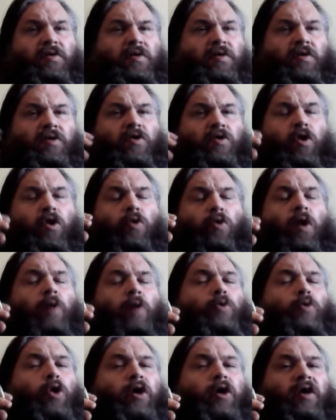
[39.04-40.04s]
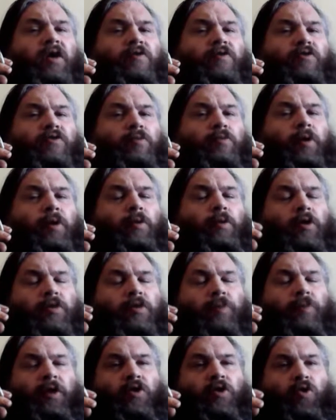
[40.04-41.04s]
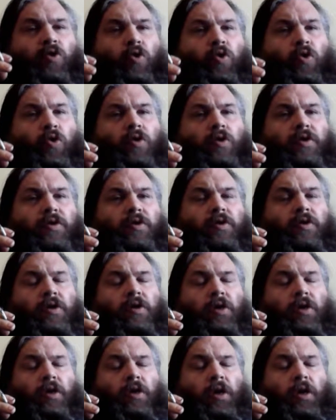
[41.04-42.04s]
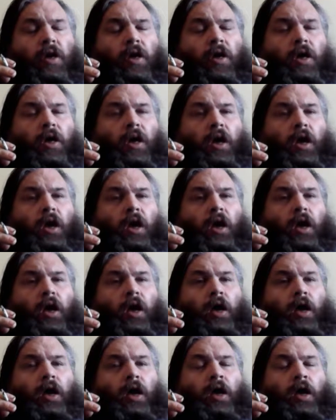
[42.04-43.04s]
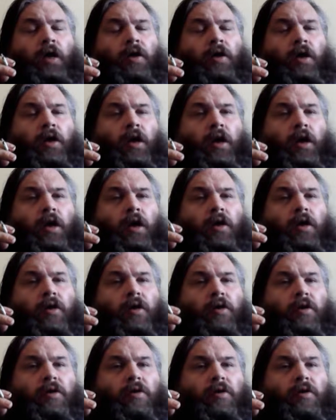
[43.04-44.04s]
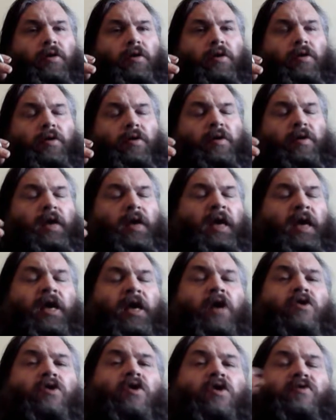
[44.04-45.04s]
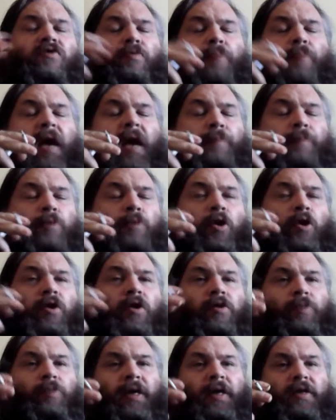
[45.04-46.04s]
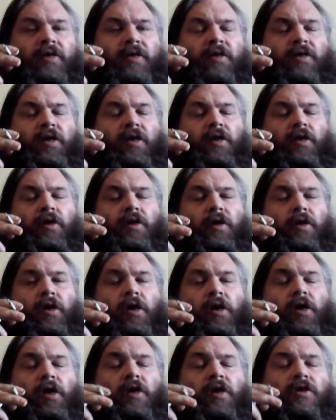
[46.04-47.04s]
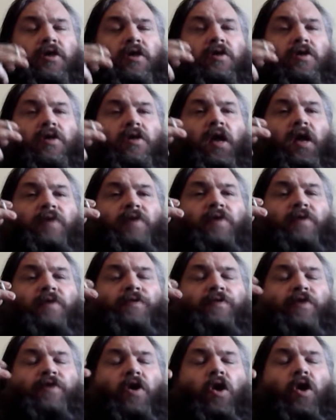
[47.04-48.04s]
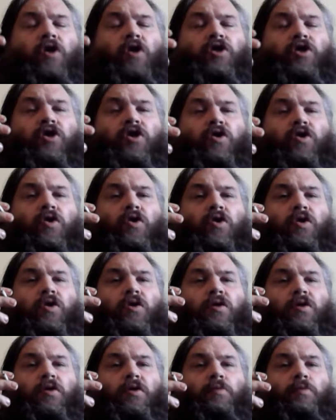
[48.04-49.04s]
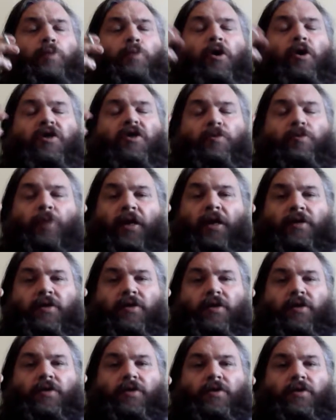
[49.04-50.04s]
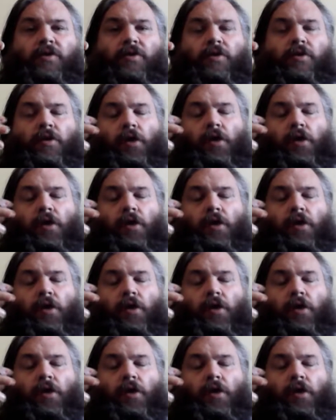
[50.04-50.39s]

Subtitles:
it's not quite working for me what's being taught. And it goes onto the back burner to be considered. So it's like they're theological possibilities.